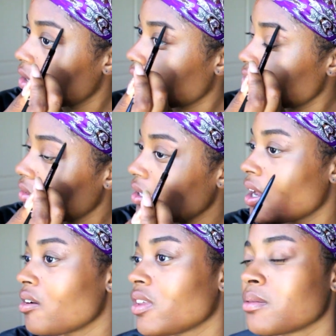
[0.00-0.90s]
I don't really
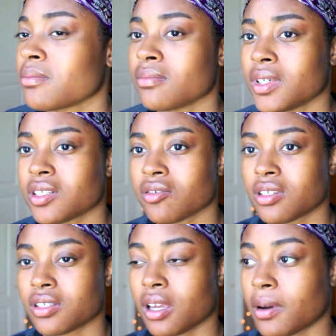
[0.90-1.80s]
have like much else
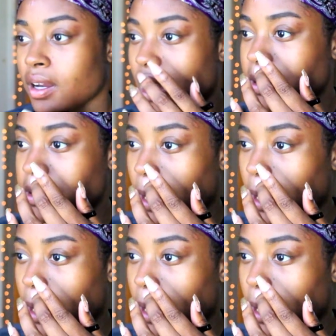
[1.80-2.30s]
to say about college.